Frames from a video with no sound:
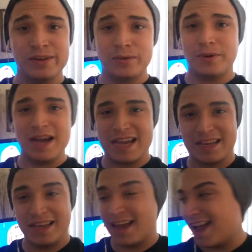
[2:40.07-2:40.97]
know what?
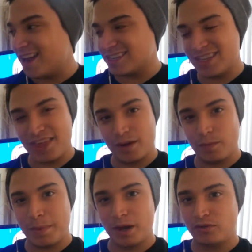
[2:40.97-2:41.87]
I actually thought of a
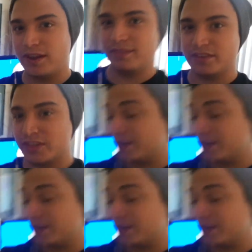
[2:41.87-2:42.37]
better transition.